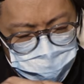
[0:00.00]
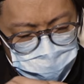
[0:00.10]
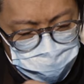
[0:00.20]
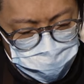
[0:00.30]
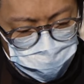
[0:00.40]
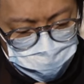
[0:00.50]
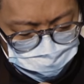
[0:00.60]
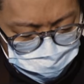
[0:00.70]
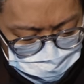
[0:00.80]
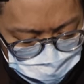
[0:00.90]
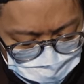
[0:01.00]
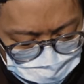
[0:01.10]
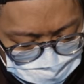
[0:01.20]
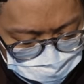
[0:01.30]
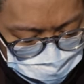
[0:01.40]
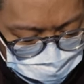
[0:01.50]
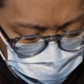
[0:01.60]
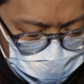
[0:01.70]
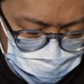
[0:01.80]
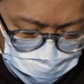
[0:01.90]
to make it like a bigger
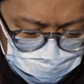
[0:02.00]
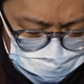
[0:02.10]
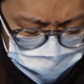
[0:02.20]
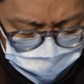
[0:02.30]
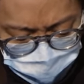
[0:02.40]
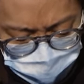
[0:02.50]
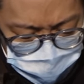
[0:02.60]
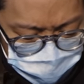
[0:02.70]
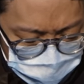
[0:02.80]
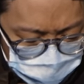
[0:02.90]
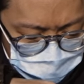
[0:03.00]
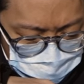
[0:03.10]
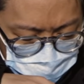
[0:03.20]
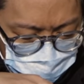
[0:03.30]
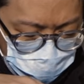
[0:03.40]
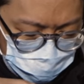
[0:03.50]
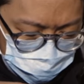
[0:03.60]
sensor camera. This has